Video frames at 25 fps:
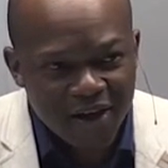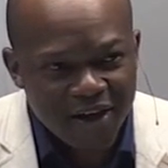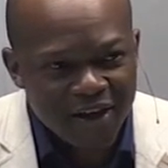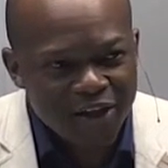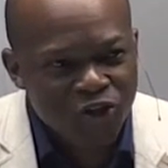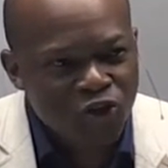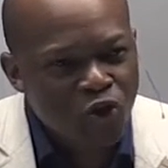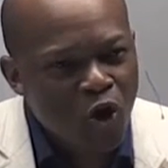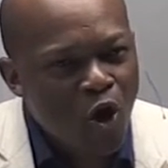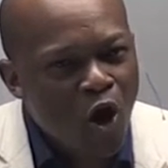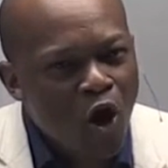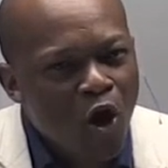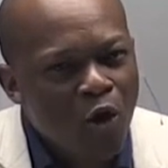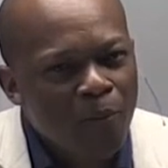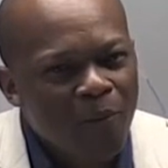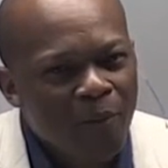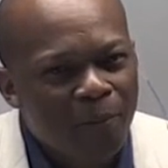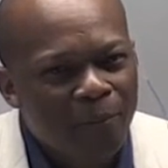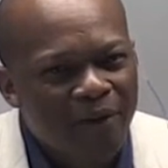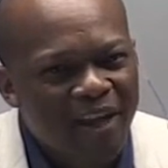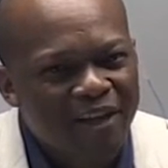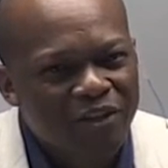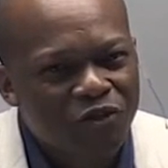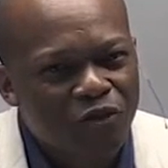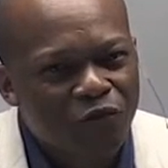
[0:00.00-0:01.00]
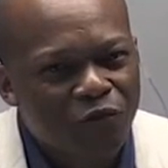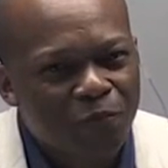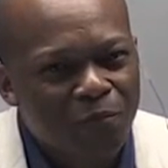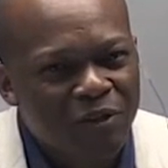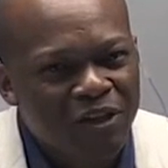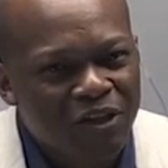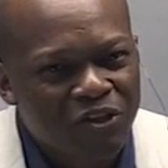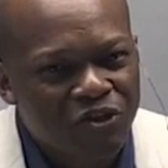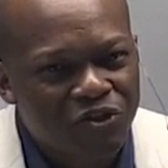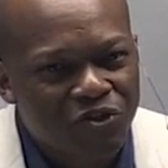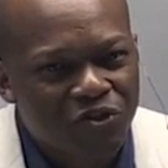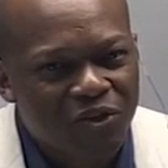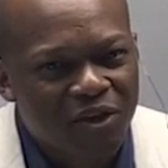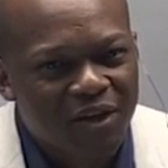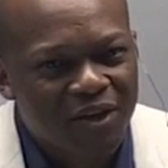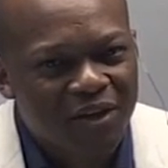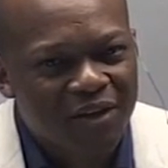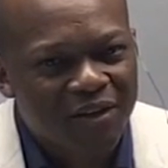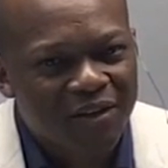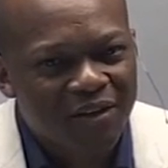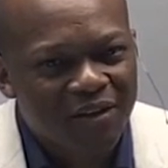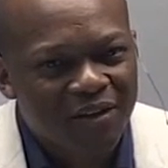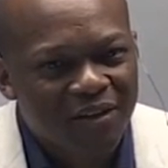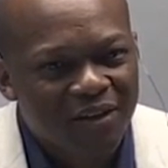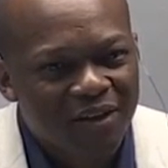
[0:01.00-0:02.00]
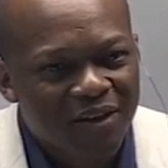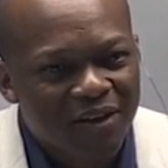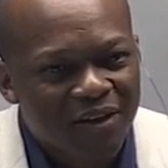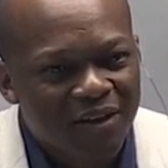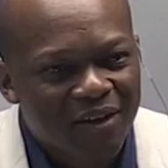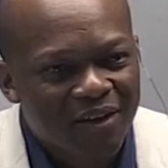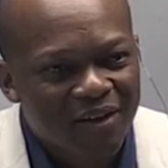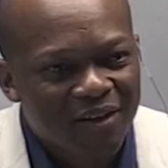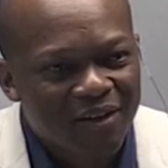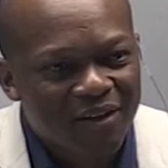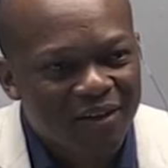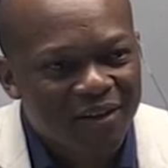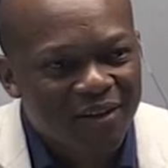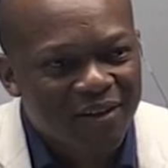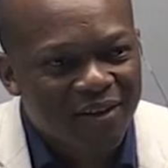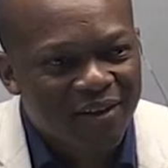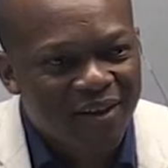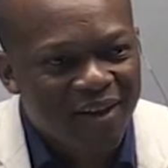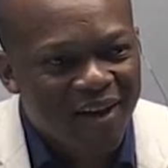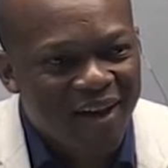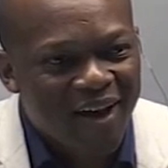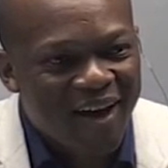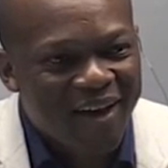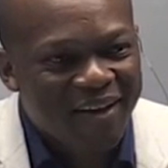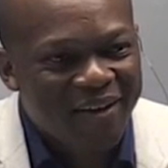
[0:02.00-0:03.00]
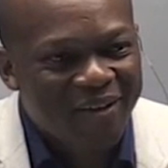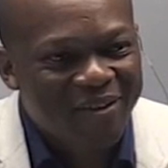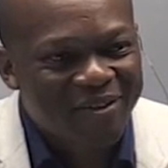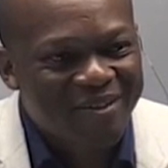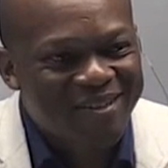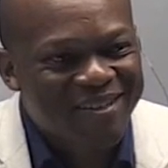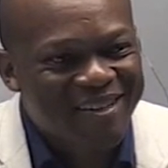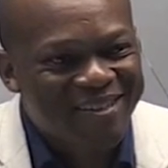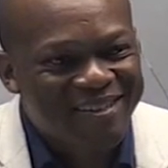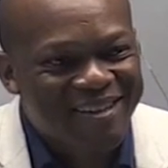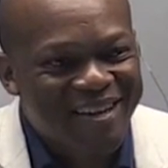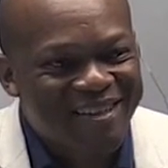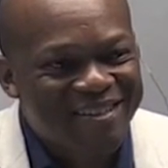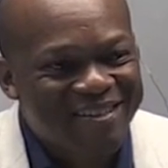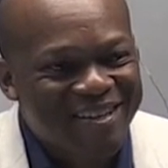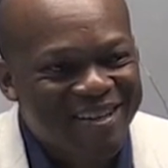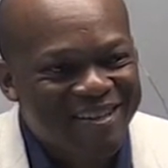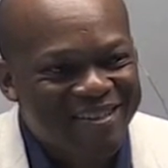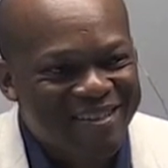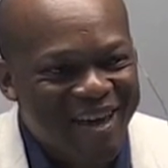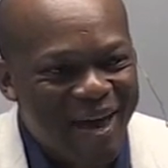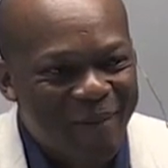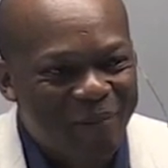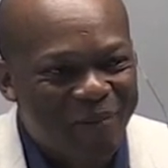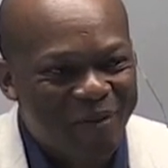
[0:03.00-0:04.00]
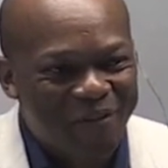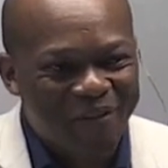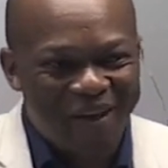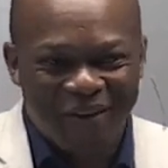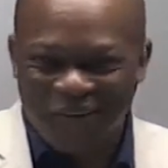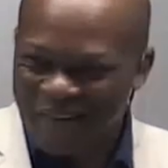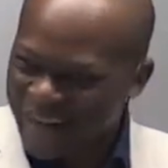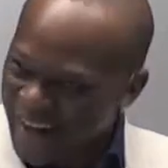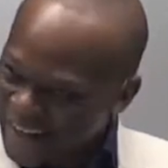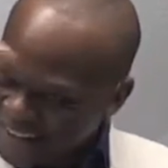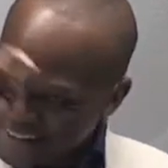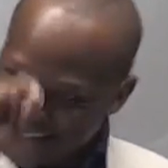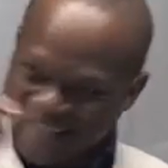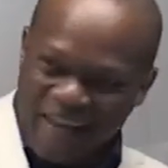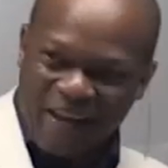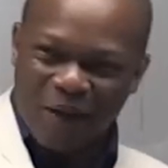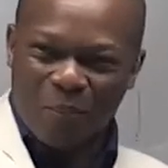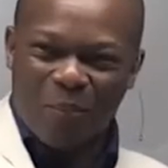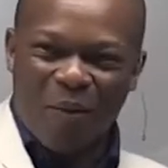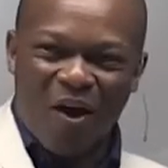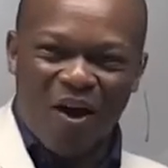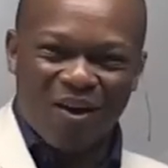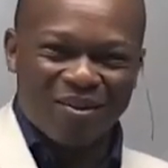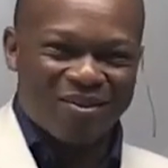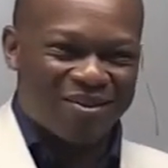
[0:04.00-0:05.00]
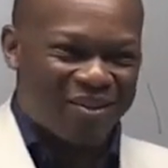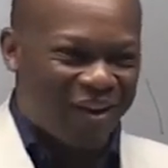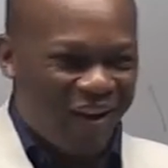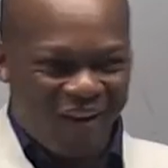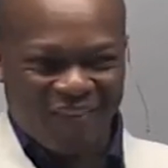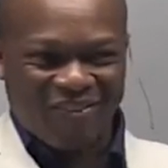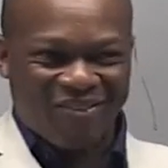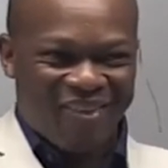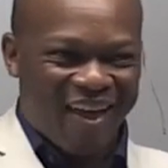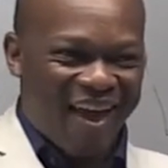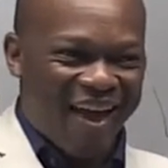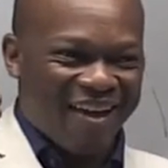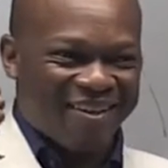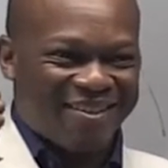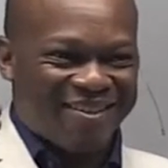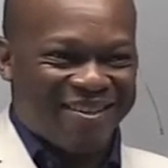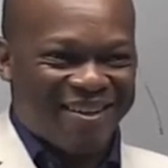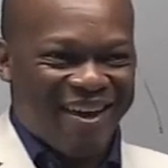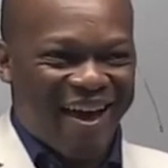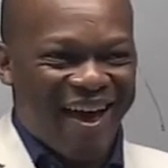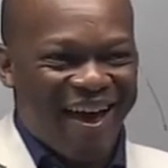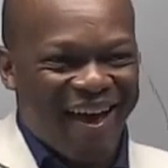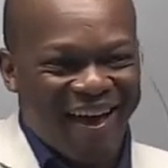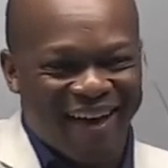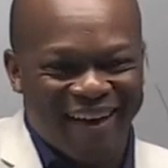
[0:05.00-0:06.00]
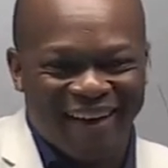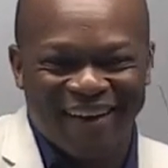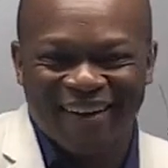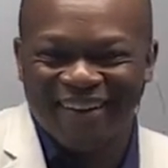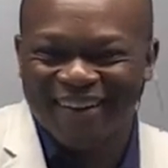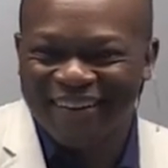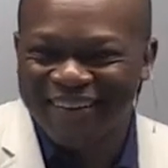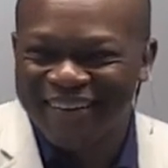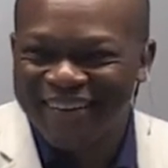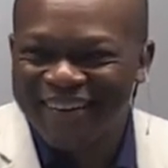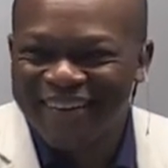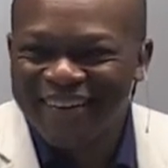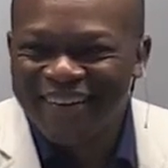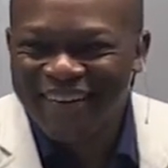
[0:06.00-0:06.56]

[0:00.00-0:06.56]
Is your home a place of ministry? I know Cecilia is happy on that on that tick box. Got that, yeah.